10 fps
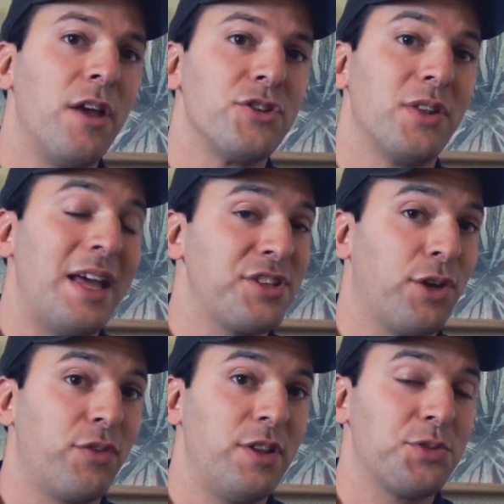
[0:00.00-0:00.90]
So that's
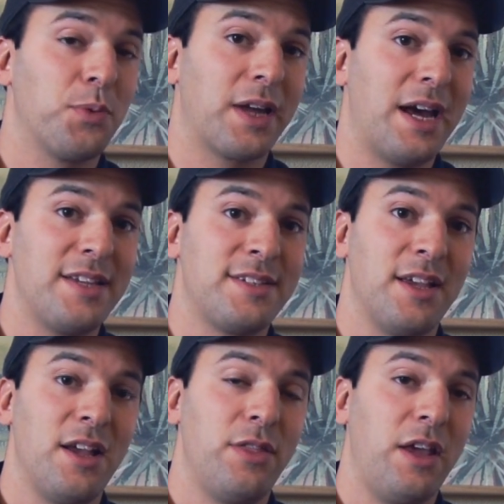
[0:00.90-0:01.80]
all for this one,
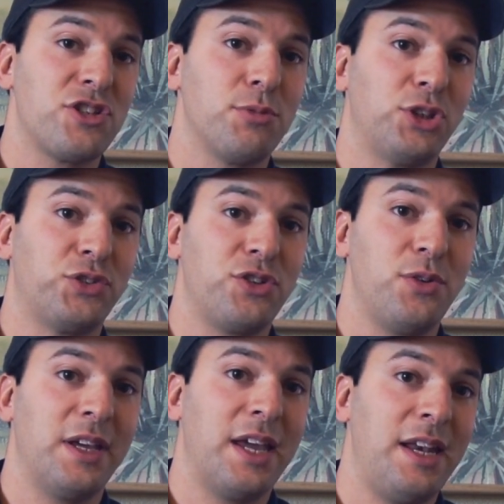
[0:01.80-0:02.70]
guys. Thanks so much for
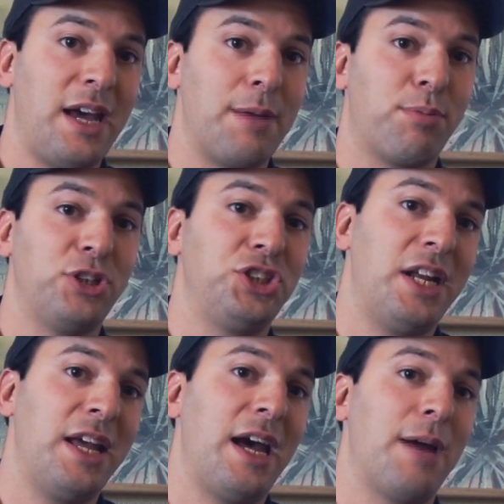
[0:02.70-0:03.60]
tuning in. I
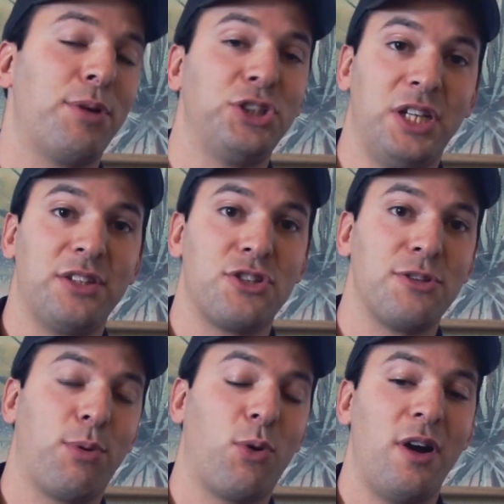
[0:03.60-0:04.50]
appreciate it. I appreciate the
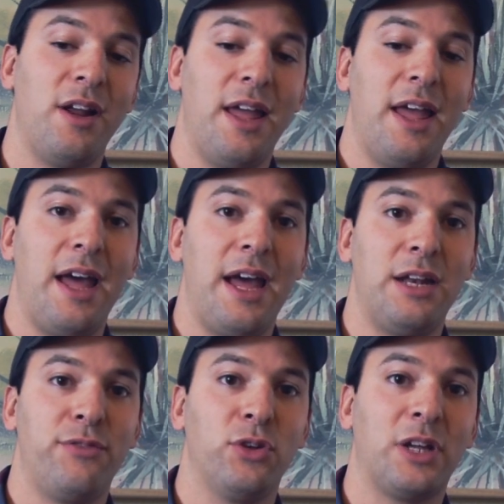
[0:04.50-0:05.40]
support.
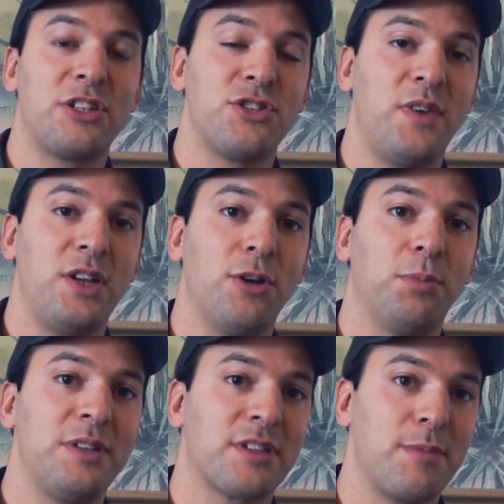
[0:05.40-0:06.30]
And if you liked this video,
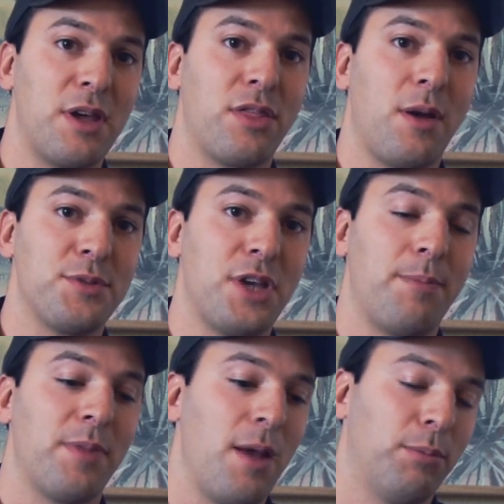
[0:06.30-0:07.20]
please give me a thumbs
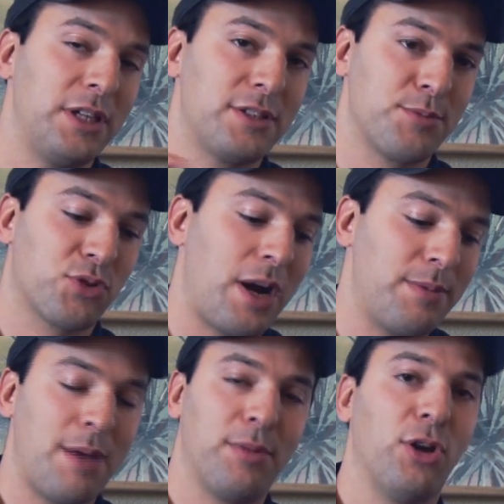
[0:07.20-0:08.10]
up. Please
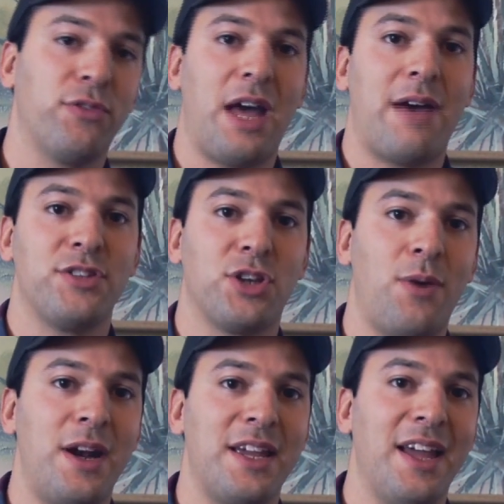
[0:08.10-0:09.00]
subscribe down below if you haven't
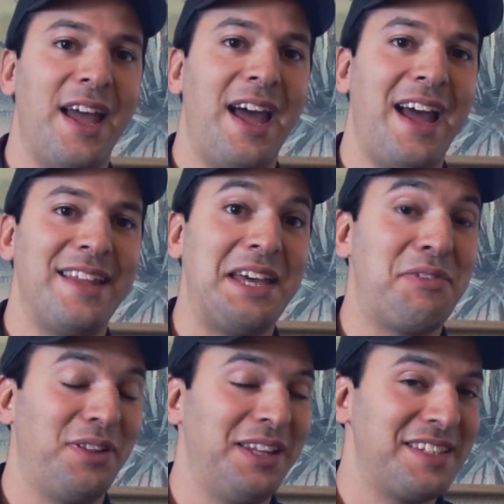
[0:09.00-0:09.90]
already. And
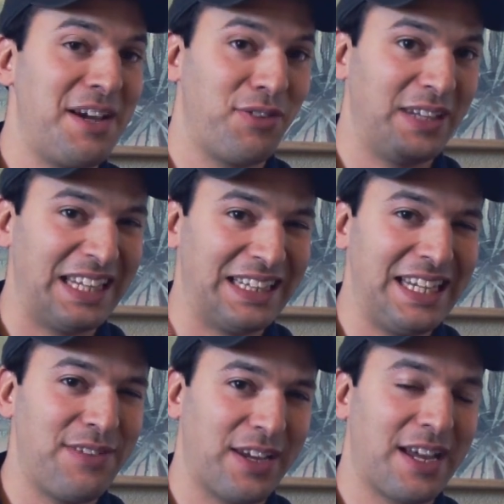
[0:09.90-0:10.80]
definitely
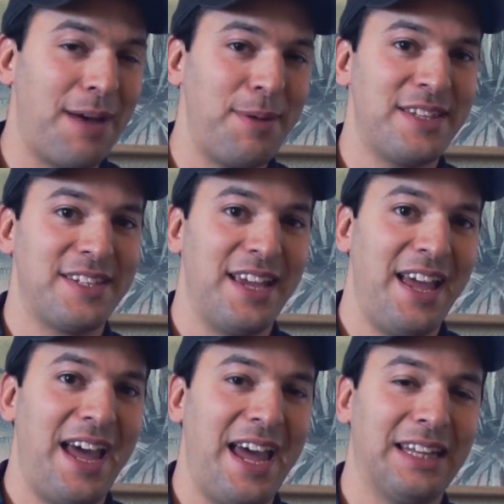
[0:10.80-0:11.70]
leave a comment
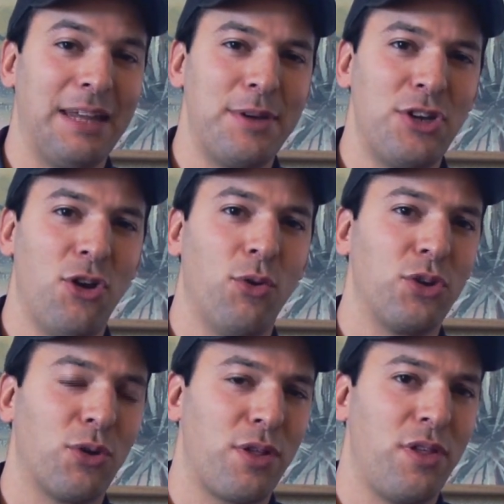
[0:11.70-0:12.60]
and let me know
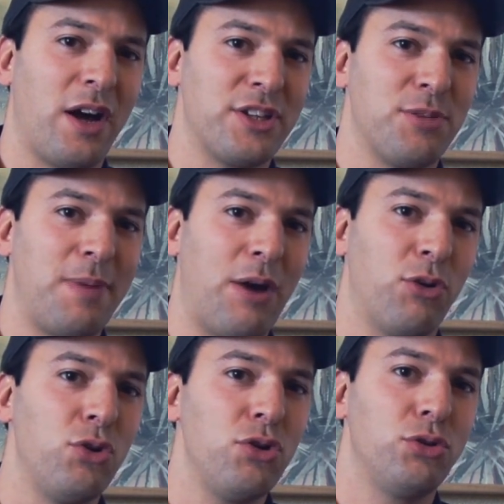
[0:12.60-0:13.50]
your thoughts
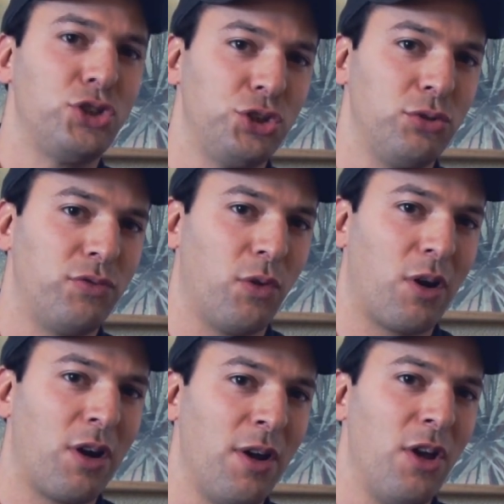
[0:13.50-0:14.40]
about who you shoot
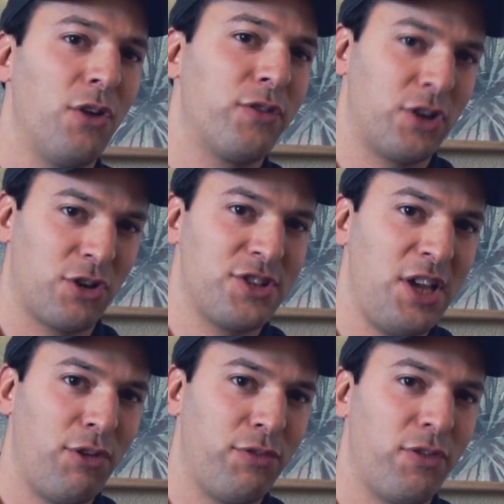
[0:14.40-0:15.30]
for
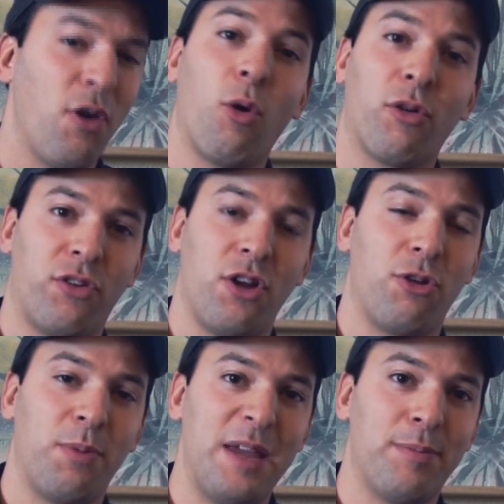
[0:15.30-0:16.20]
yourself or for
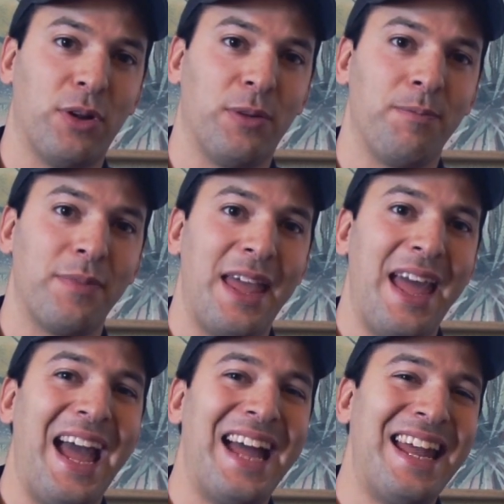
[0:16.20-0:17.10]
other people.
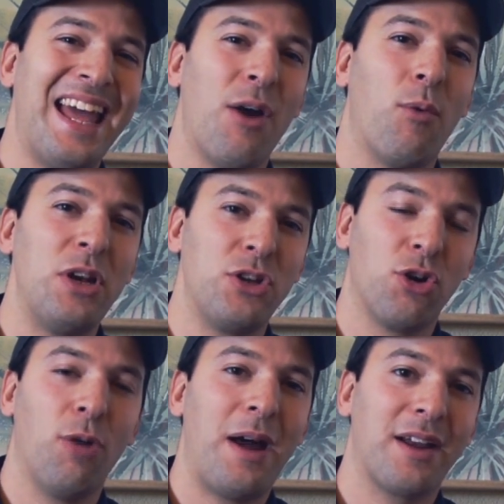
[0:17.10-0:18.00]
And when you
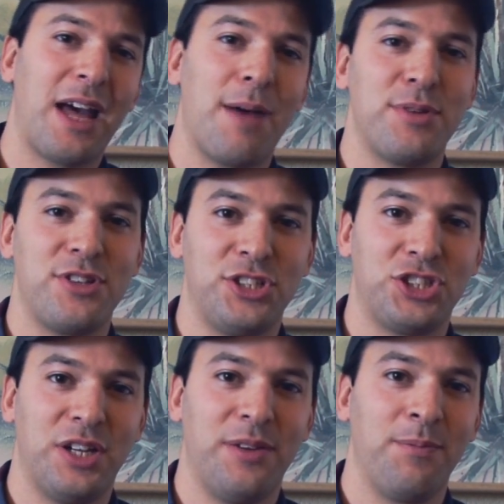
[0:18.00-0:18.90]
go about a
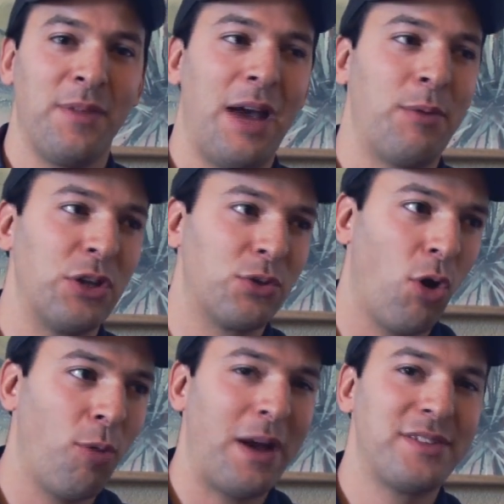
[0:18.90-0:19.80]
composition and when you
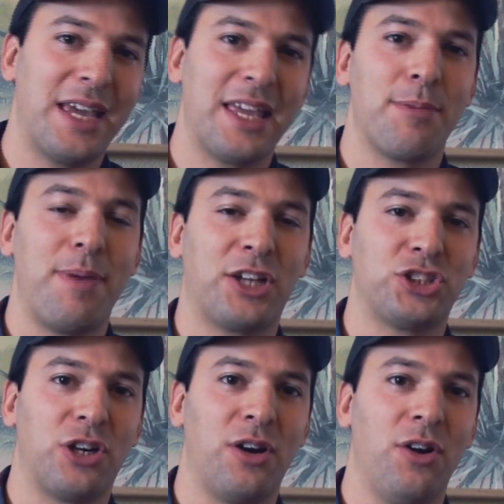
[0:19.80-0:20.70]
go about taking a
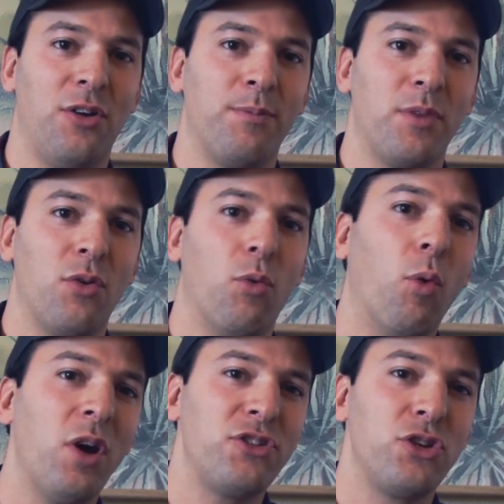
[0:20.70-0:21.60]
picture,
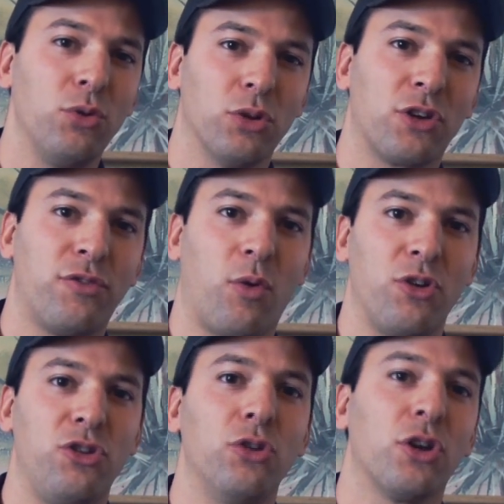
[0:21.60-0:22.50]
what do you look
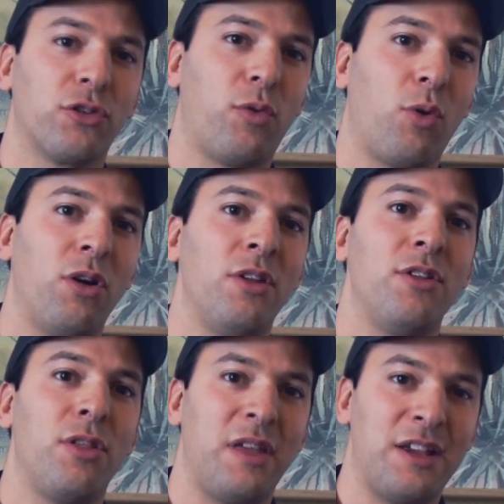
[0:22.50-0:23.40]
for? Do you look for
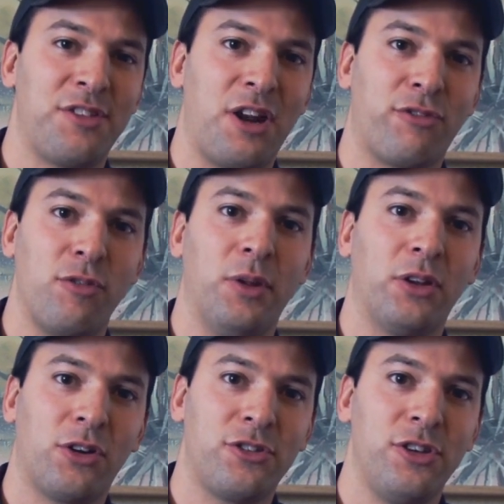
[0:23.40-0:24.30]
things that are
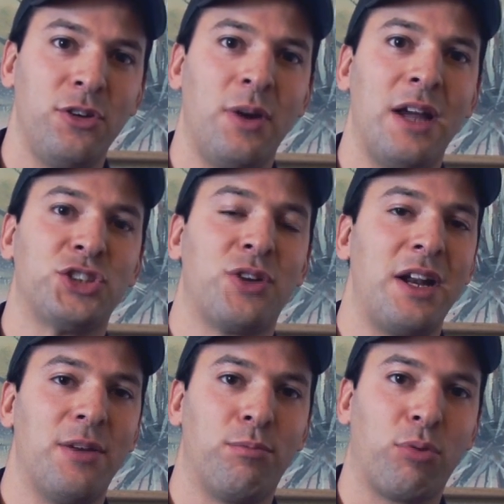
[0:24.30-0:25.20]
familiar to you and
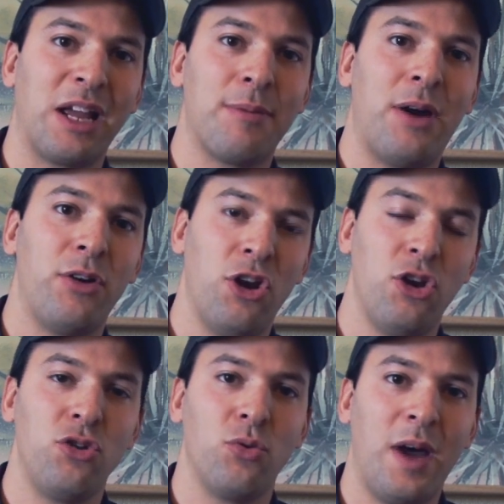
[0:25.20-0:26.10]
try to bring them out in
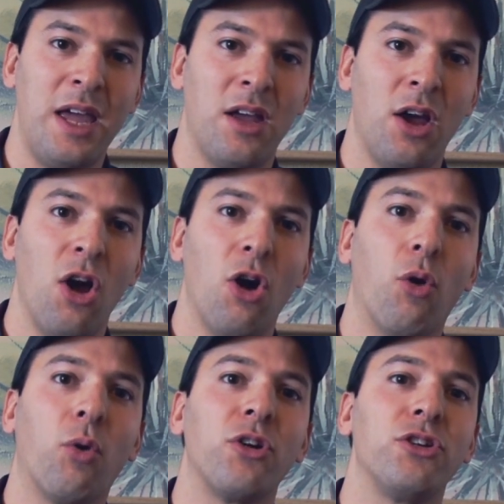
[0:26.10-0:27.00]
a new way?
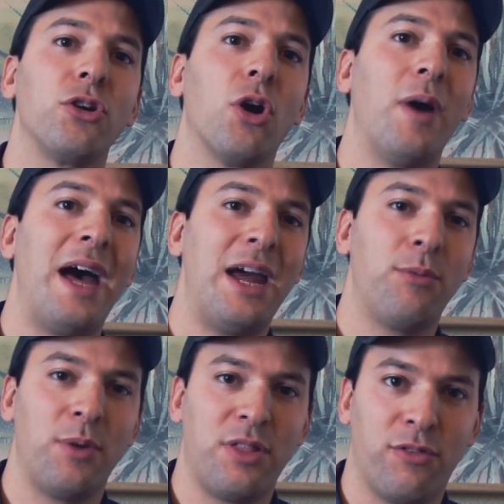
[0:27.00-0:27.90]
Or do you go
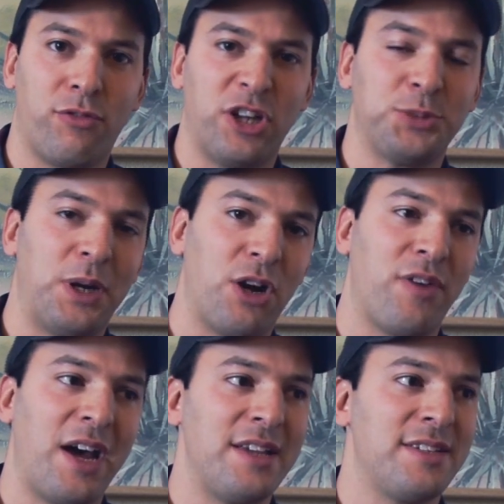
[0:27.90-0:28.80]
ahead with a fresh pair
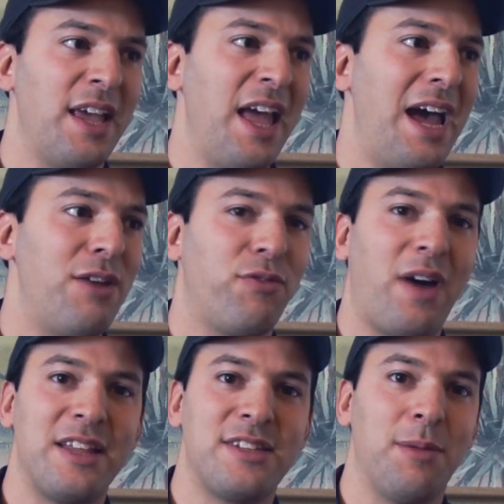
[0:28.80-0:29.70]
of eyes and
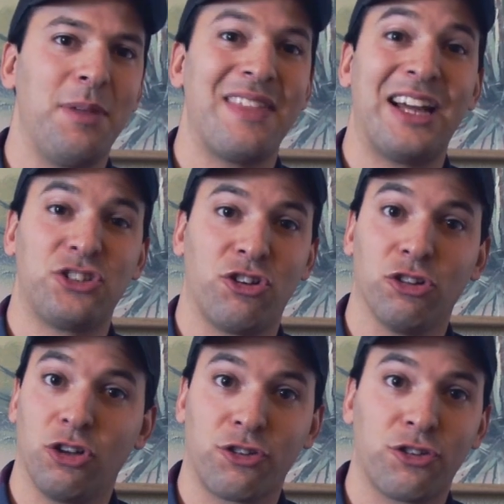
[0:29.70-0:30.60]
find something that
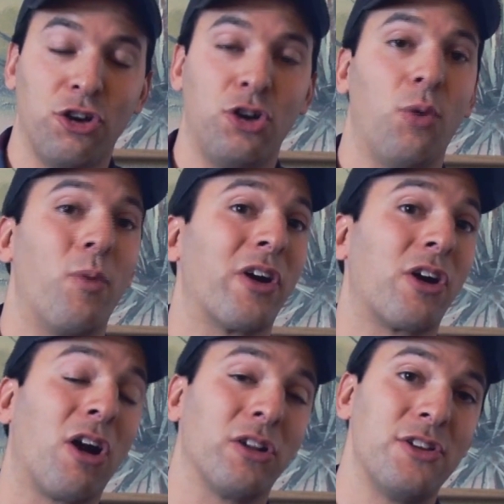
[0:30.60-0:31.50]
just looks good
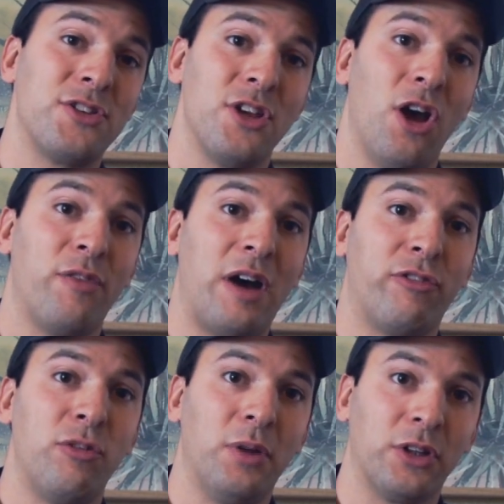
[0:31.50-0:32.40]
regardless of how
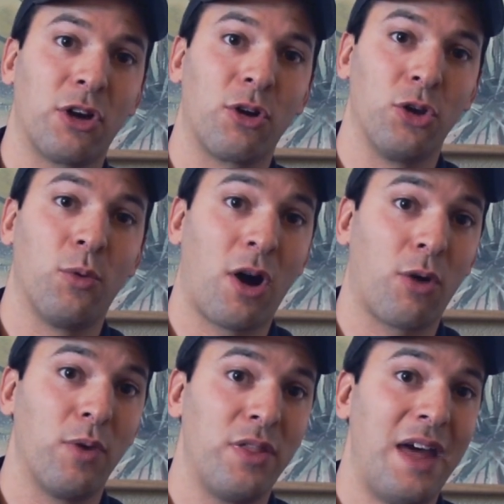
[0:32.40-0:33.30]
familiar you
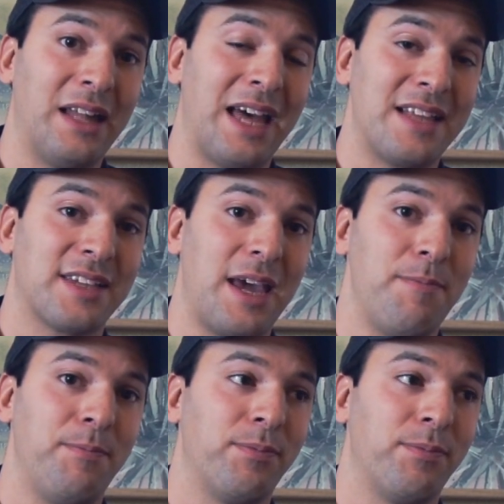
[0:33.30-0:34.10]
are with that landscape?